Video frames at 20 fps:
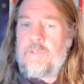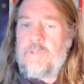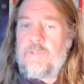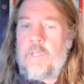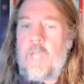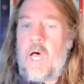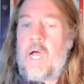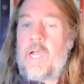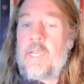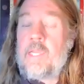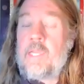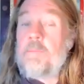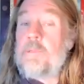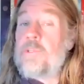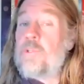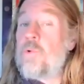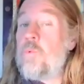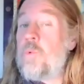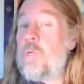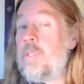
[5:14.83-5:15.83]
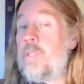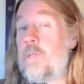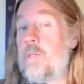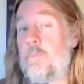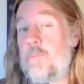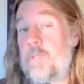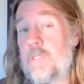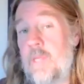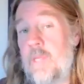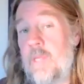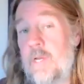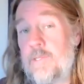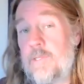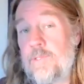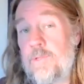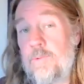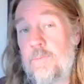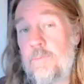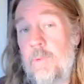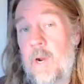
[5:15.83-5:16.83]
the line between them is not
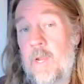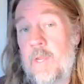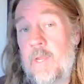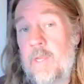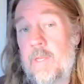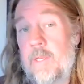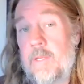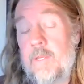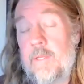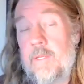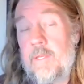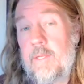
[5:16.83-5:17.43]
so bright.